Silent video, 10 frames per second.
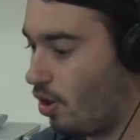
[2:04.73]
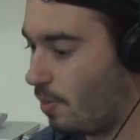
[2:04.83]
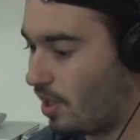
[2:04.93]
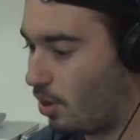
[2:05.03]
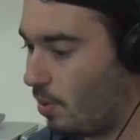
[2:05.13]

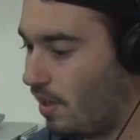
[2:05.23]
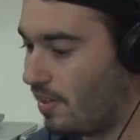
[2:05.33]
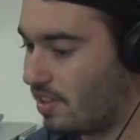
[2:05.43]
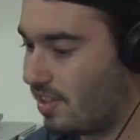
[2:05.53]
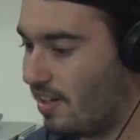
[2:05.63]
But the three of
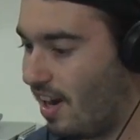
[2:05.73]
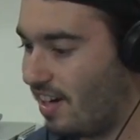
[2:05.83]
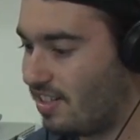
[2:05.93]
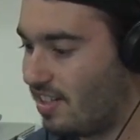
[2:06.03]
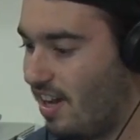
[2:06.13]
us
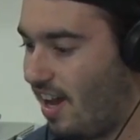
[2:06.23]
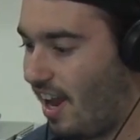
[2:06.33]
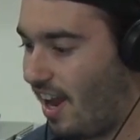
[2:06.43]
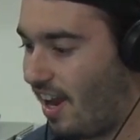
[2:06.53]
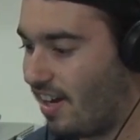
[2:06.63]
tonight...
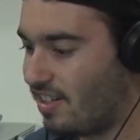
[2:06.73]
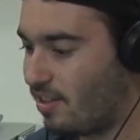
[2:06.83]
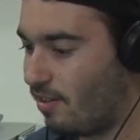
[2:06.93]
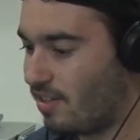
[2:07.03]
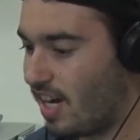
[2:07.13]
And
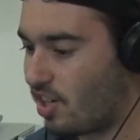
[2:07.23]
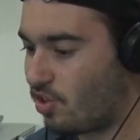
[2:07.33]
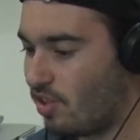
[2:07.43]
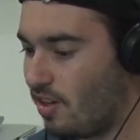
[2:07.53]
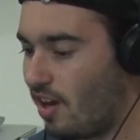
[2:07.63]
there is
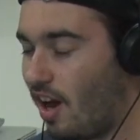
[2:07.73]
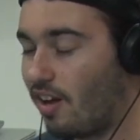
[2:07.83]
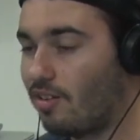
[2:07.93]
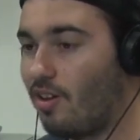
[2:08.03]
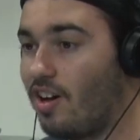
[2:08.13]
actually a
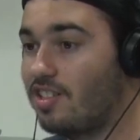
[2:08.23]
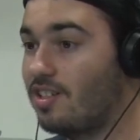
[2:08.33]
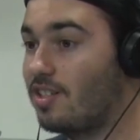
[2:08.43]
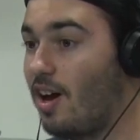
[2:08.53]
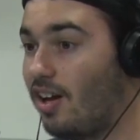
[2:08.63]
lot to
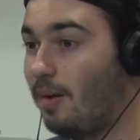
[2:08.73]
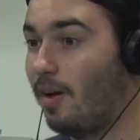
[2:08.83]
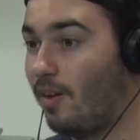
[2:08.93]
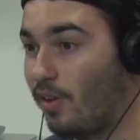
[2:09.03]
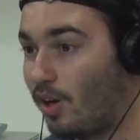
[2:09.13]
talk
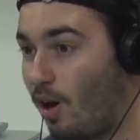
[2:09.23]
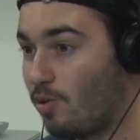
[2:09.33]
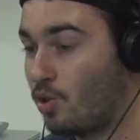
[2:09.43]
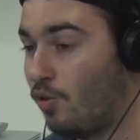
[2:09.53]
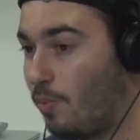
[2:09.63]
about in the
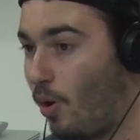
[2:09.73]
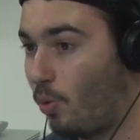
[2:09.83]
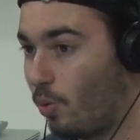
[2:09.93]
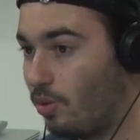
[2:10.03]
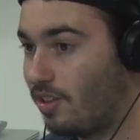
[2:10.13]
college football
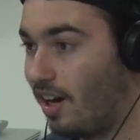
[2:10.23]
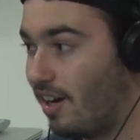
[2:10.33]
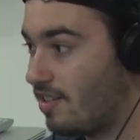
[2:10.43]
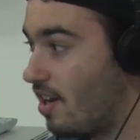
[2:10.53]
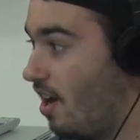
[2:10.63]
world,
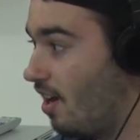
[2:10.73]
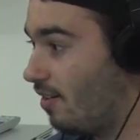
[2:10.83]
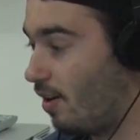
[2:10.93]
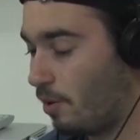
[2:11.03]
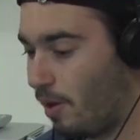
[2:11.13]
guys.
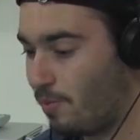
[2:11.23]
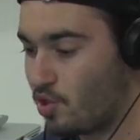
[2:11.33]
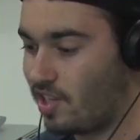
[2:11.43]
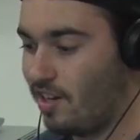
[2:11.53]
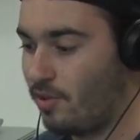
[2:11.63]
Well, I'm
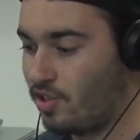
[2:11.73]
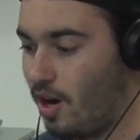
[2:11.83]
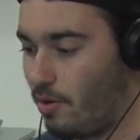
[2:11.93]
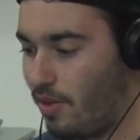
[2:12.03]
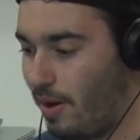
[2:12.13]
just kidding. There's not
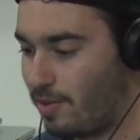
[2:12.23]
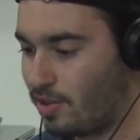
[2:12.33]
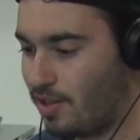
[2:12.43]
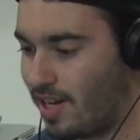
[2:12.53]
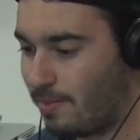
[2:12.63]
really that much to
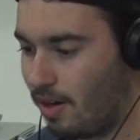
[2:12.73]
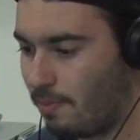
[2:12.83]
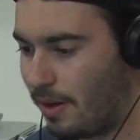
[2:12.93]
talk about.